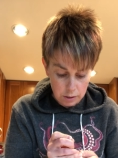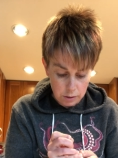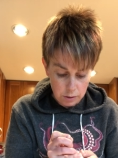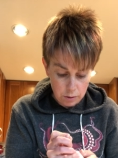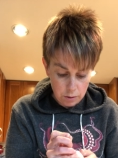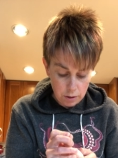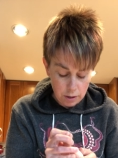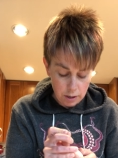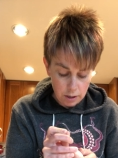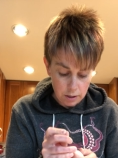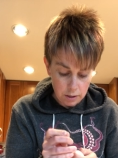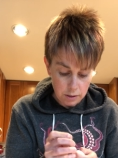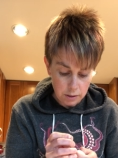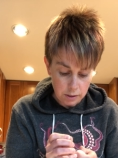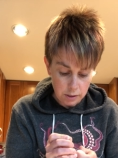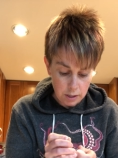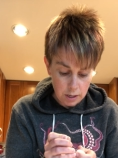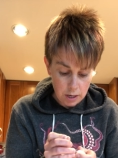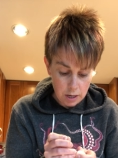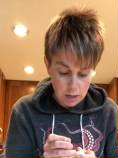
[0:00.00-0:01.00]
So
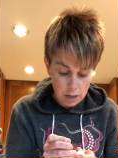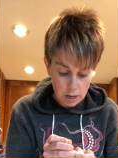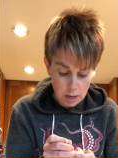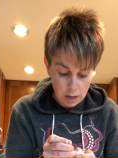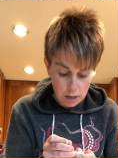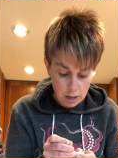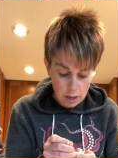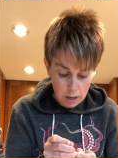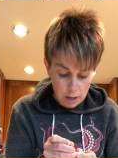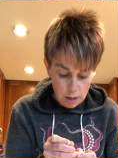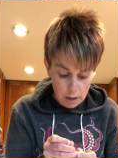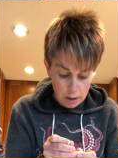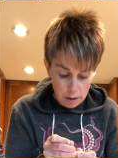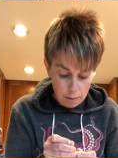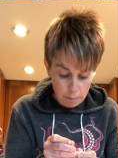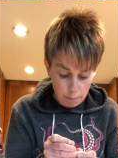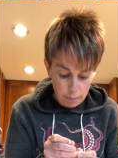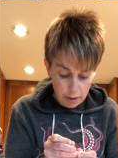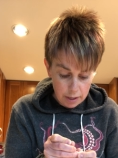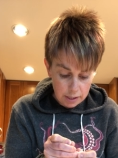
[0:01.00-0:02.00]
there's
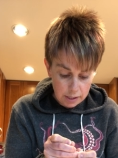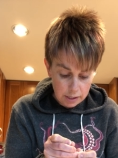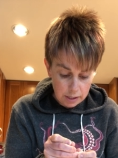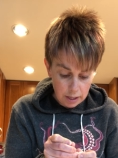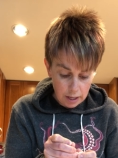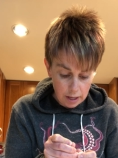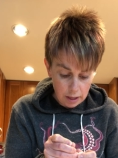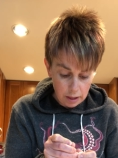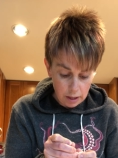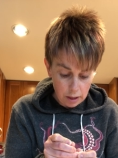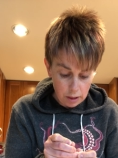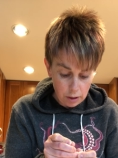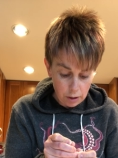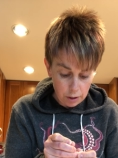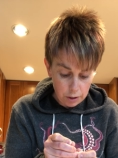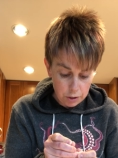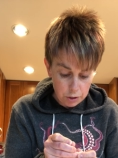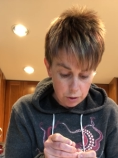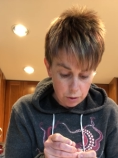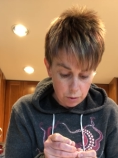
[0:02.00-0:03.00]
my slightly
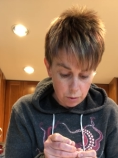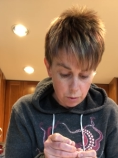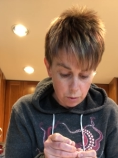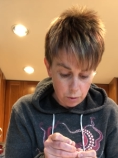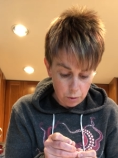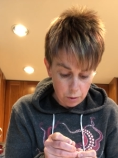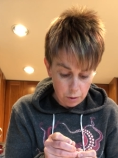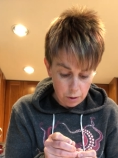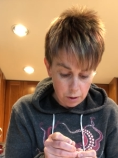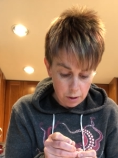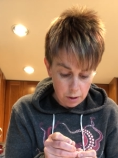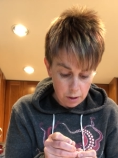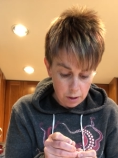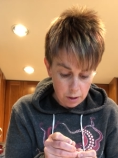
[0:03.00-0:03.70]
larger hole.